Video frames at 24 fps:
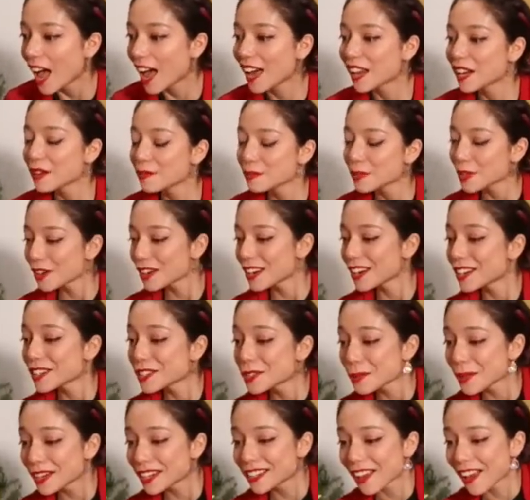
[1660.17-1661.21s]
Adam
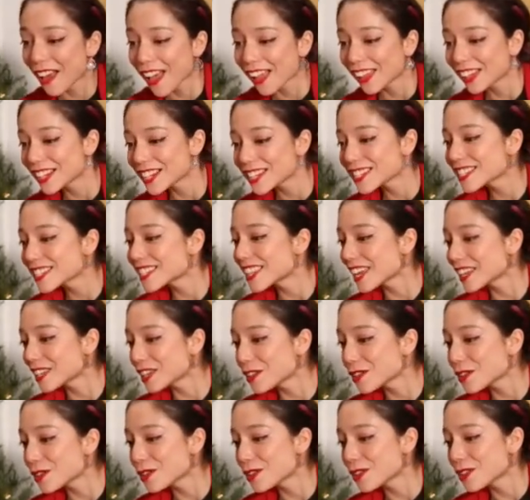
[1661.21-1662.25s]
donated $20.
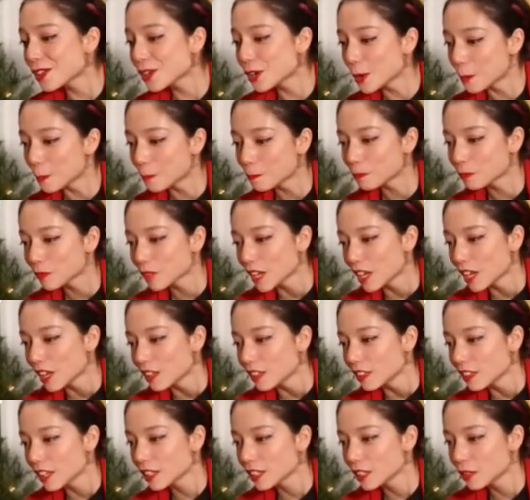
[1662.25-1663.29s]

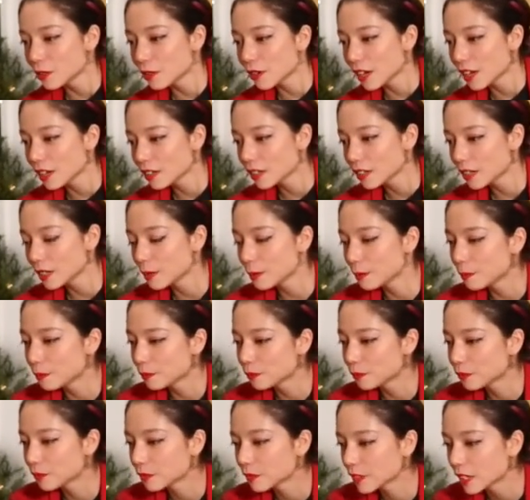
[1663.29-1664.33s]
Thank you,
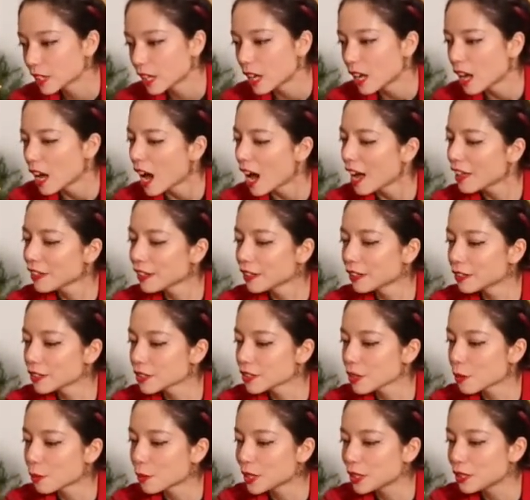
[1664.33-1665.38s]
Adam. I think
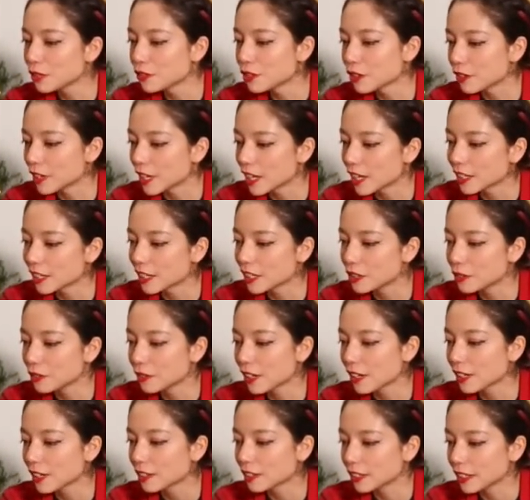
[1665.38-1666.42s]
also when you donate, can
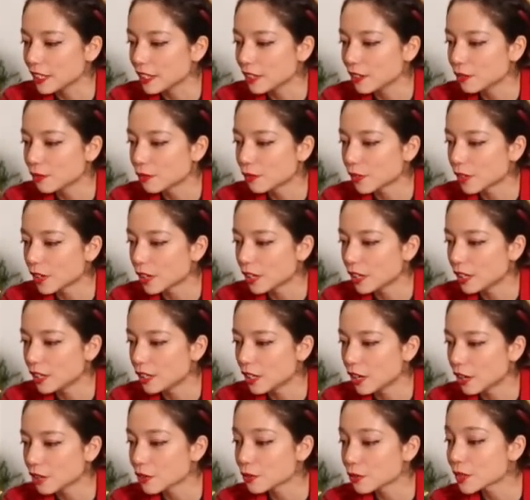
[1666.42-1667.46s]
you like leave
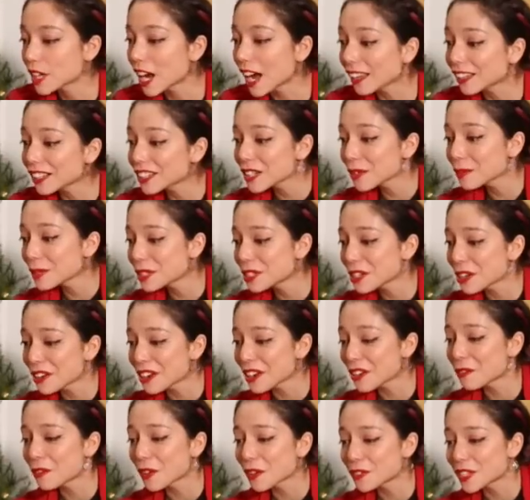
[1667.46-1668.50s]
an? Oh, Tyler W
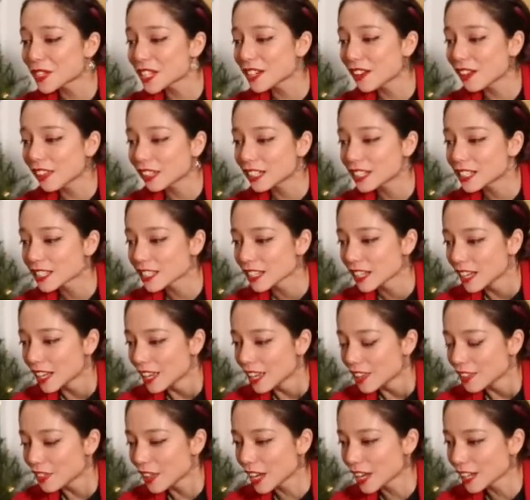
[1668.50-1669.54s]
donated $50.
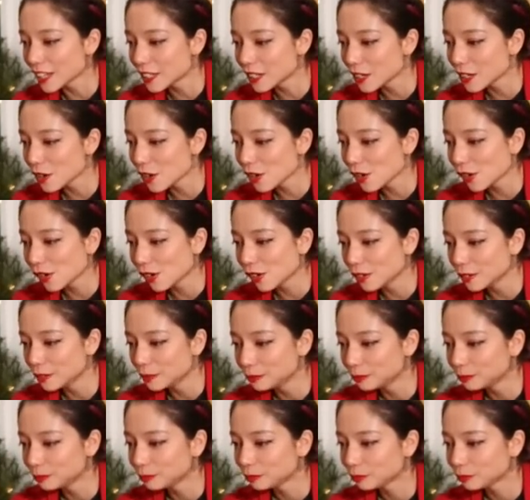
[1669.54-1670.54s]
Thank you.